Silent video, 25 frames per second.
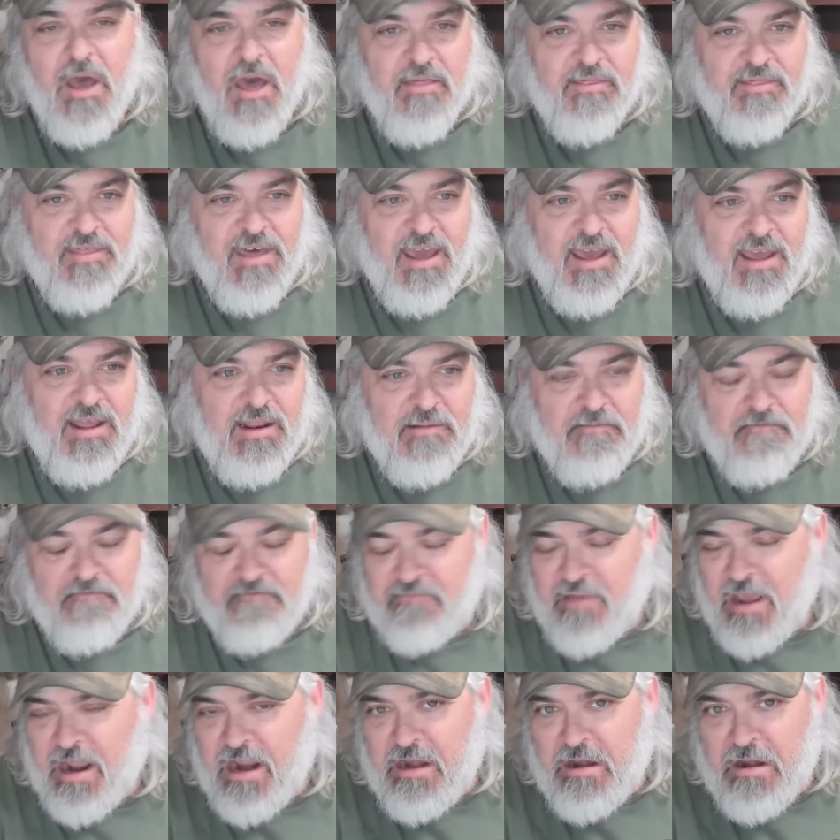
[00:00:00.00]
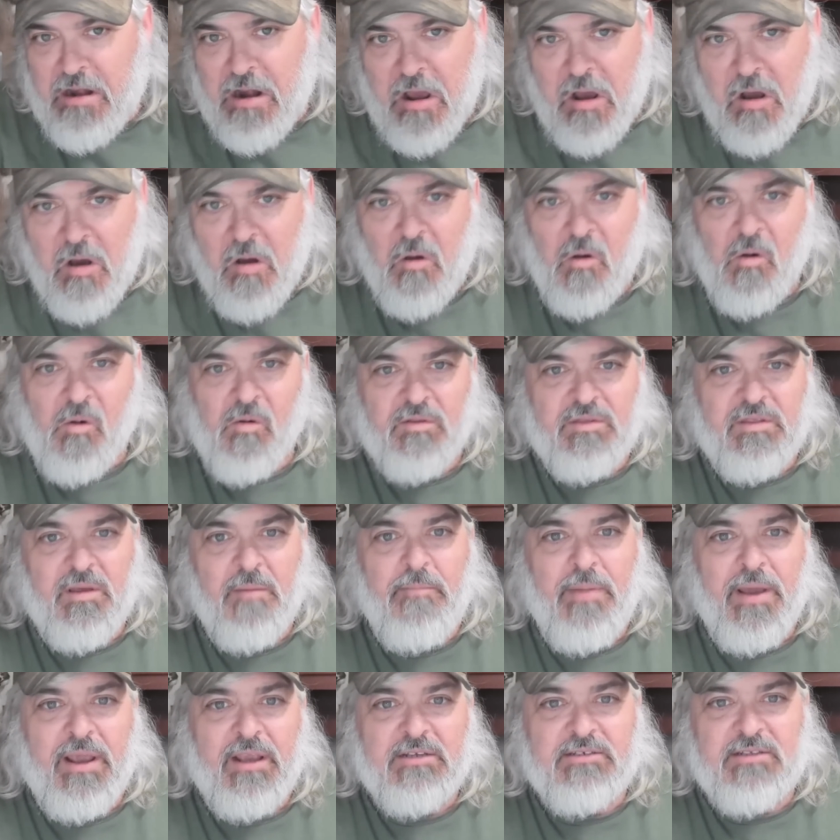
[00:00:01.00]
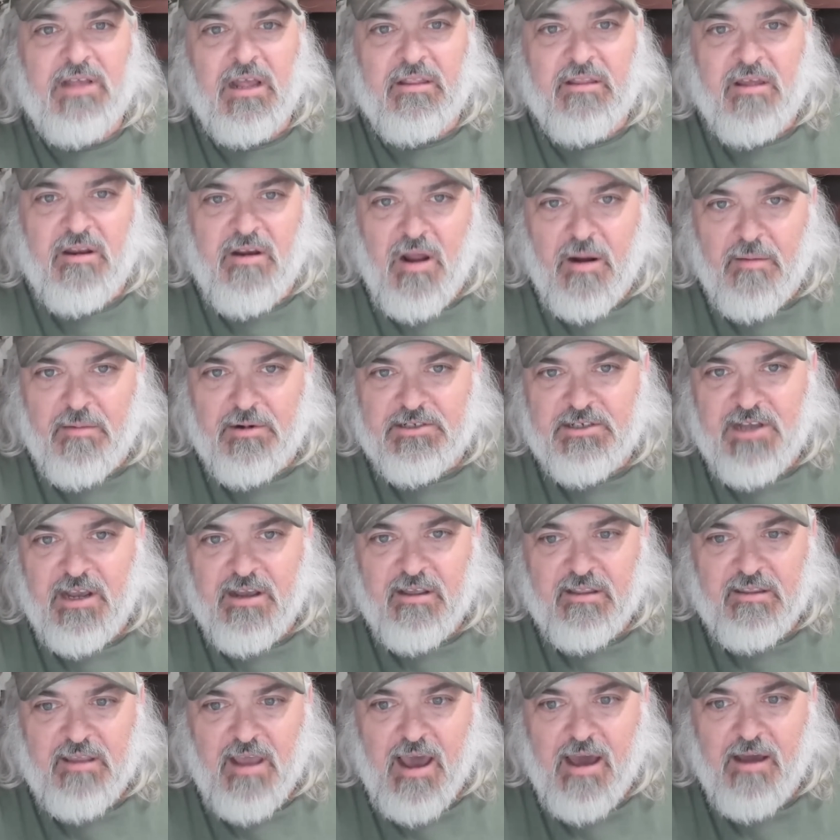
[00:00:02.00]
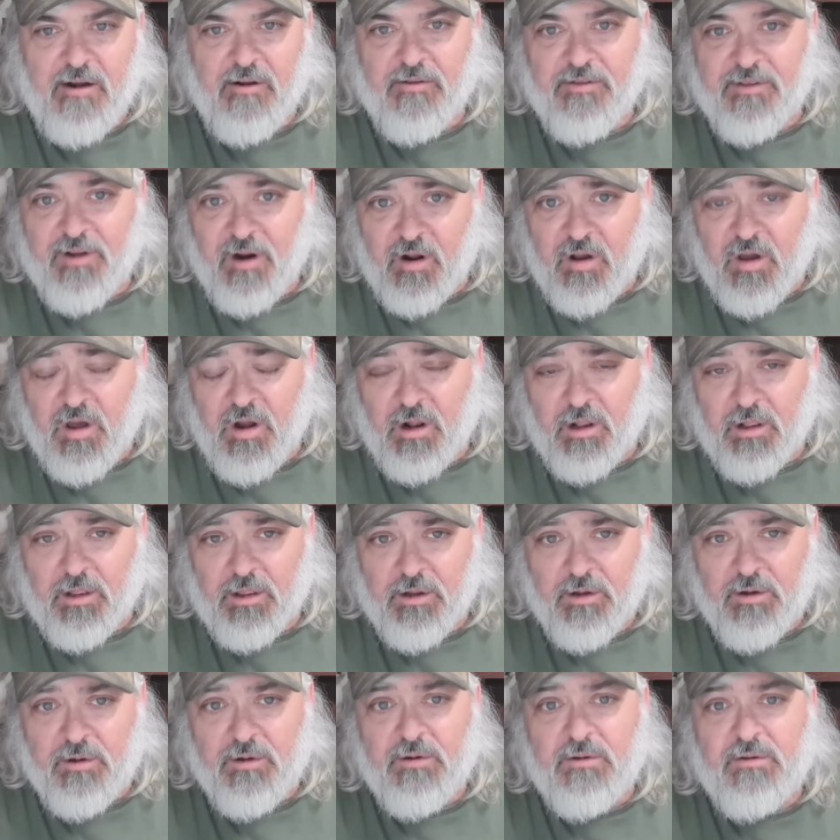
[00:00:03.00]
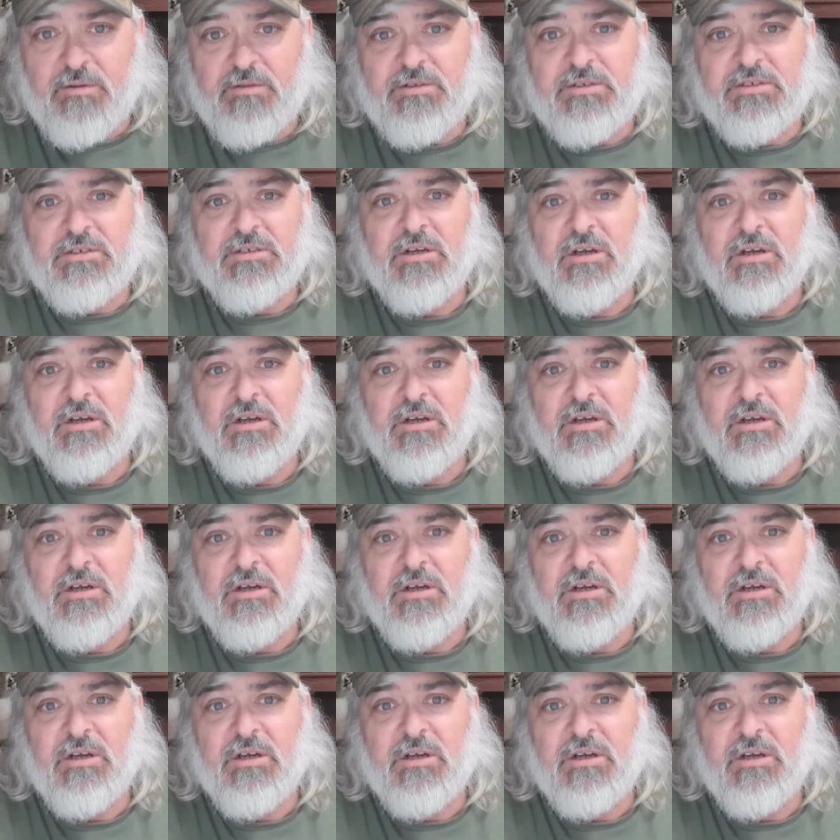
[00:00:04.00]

They they know that based on the numbers in Caetano, they're going to lose